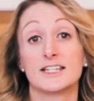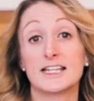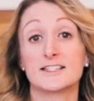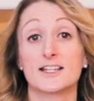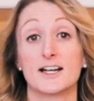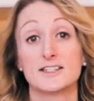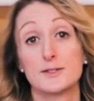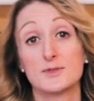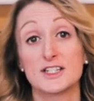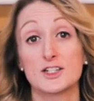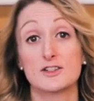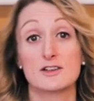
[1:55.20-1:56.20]
To get started,
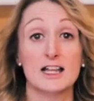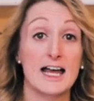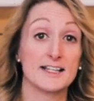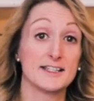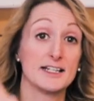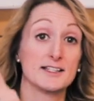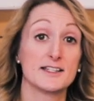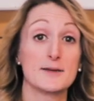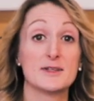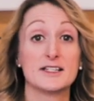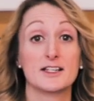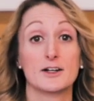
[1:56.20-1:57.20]
position the class in a
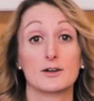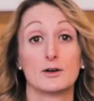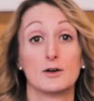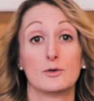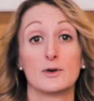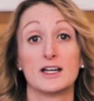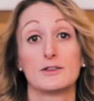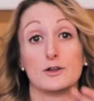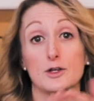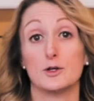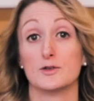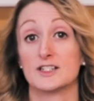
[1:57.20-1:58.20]
semicircle with
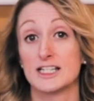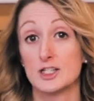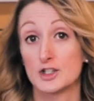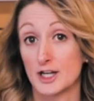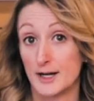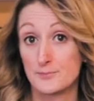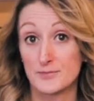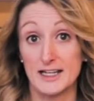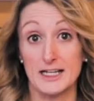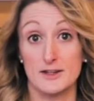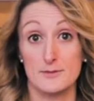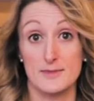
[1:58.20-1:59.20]
you, the teacher,
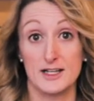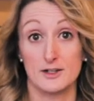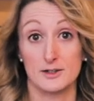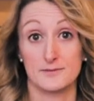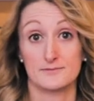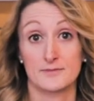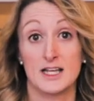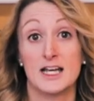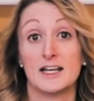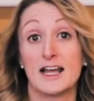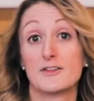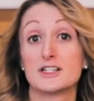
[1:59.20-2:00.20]
in the middle.
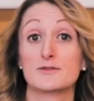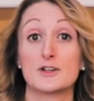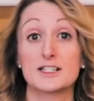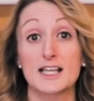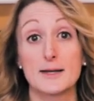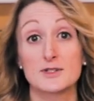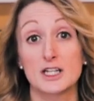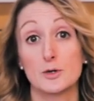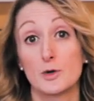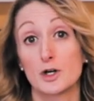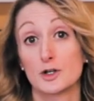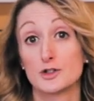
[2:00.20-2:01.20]
Now this first game is going to
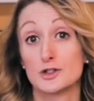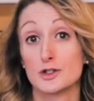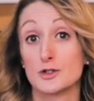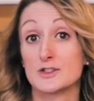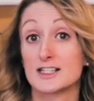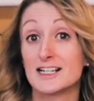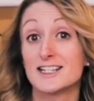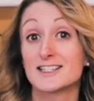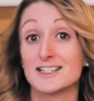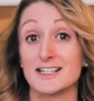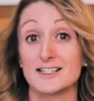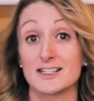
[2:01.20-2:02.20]
work on students'
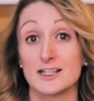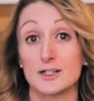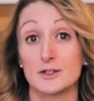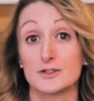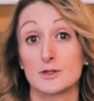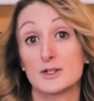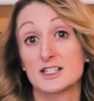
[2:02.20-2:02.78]
listening skills, so